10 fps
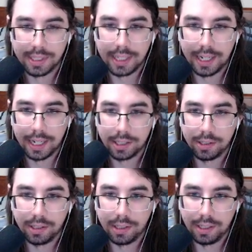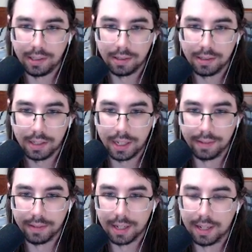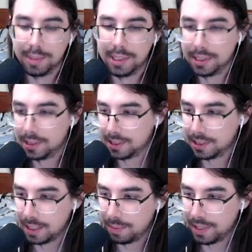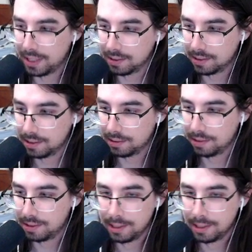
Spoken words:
That actually kind of accomplishes the same thing. So